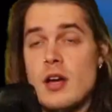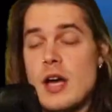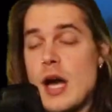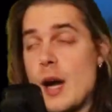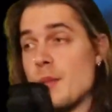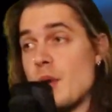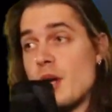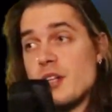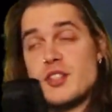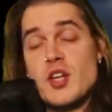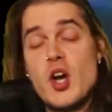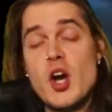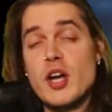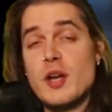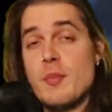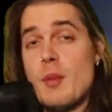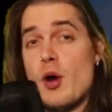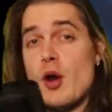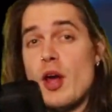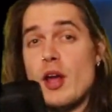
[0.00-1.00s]
I'm not talking
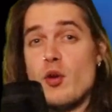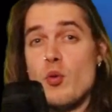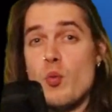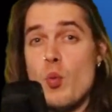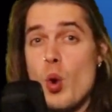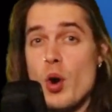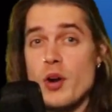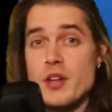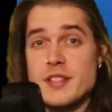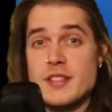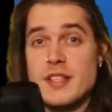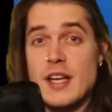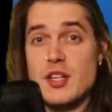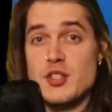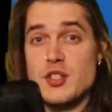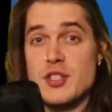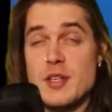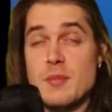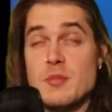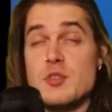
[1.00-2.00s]
about underwater
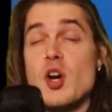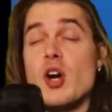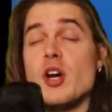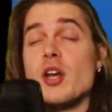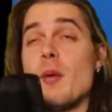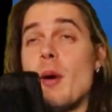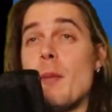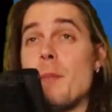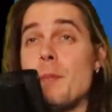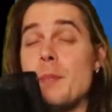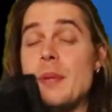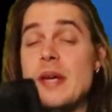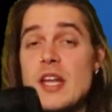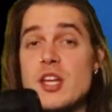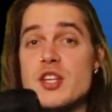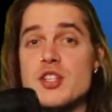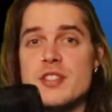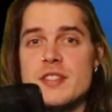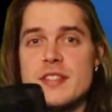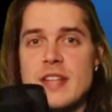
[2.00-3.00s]
stages, I'm talking about
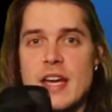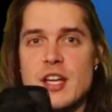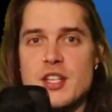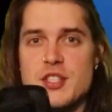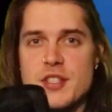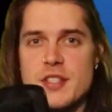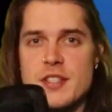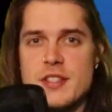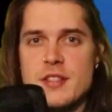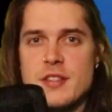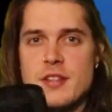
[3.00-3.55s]
beach stages.